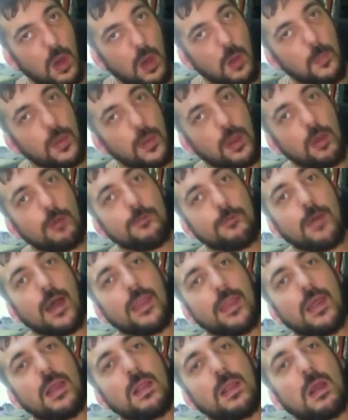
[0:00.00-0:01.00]
because I
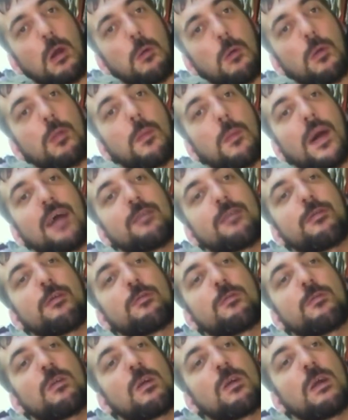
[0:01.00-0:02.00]
did go with my
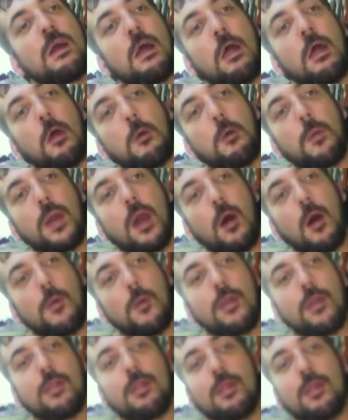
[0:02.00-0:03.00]
sister. We all went to
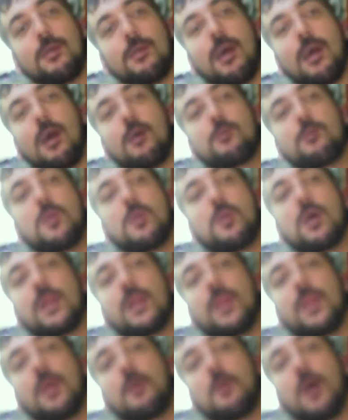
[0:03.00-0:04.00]
the house party. They
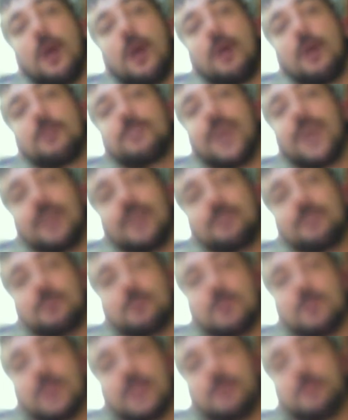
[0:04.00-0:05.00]
were all
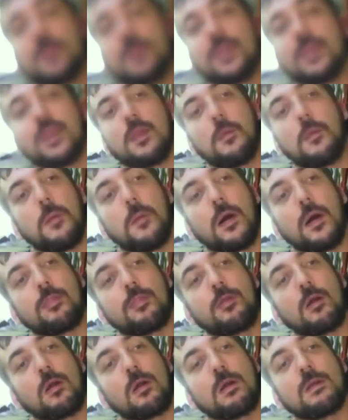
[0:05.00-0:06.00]
tattooing, and within a month,
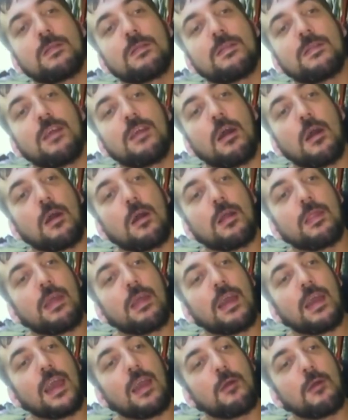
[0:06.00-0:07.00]
the
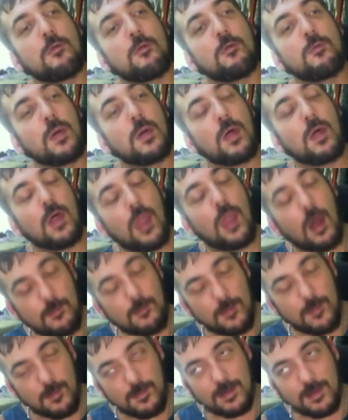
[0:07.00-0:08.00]
ink was peeling off
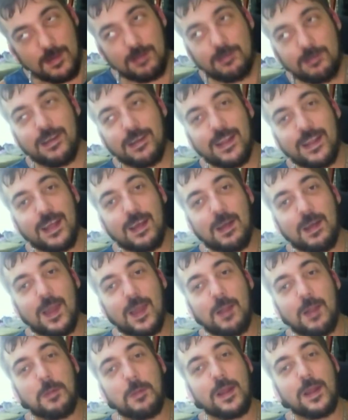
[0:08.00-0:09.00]
of it, and she had to go get
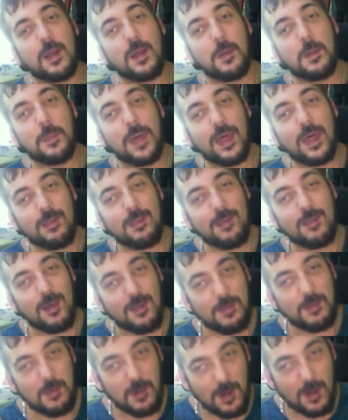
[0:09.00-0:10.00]
it redone by the
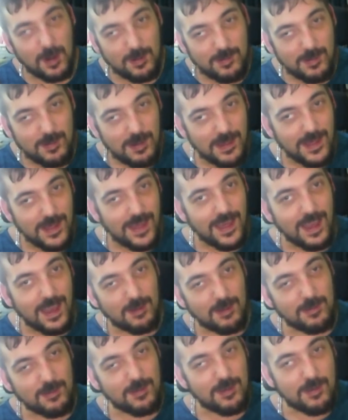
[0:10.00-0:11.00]
tattoo artist. It
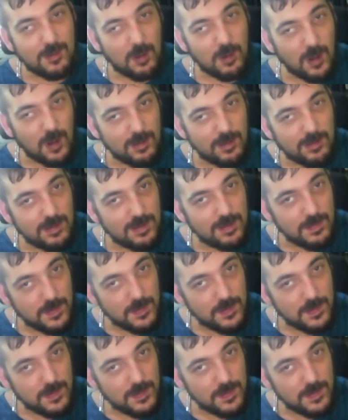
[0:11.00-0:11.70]
was just crazy.